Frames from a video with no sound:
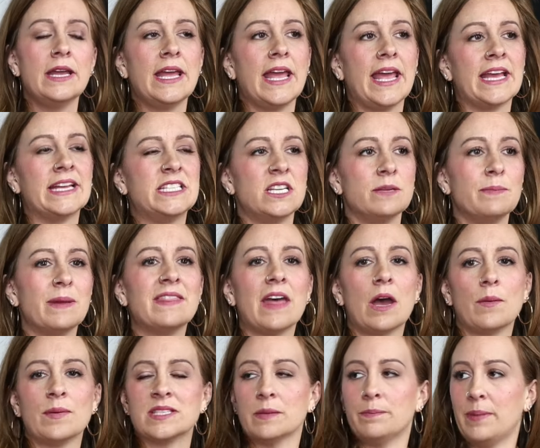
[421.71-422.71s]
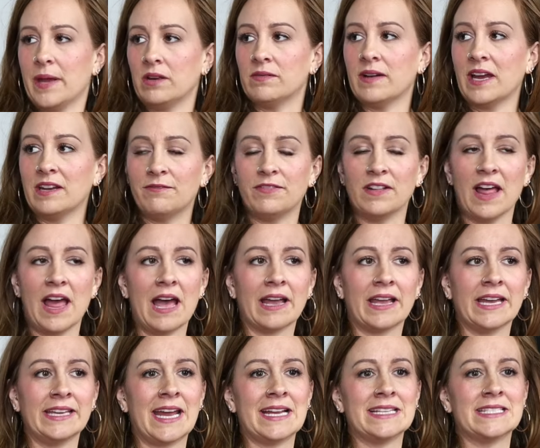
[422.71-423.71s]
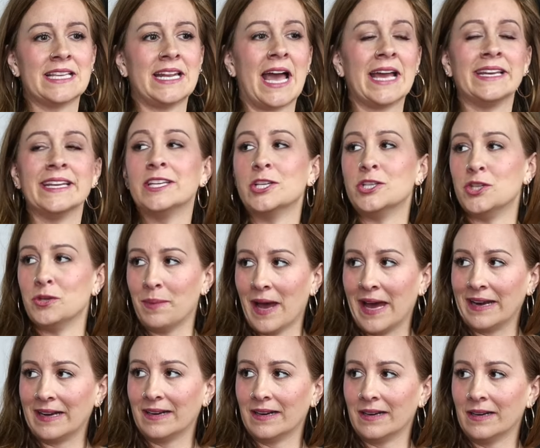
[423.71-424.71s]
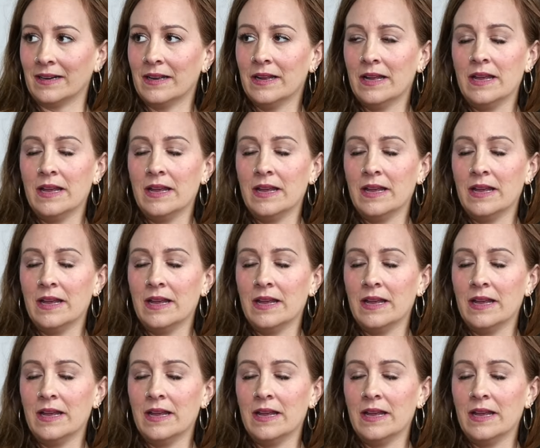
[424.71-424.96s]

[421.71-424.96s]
And to me, that was a big red flag. And I said, I need to do better.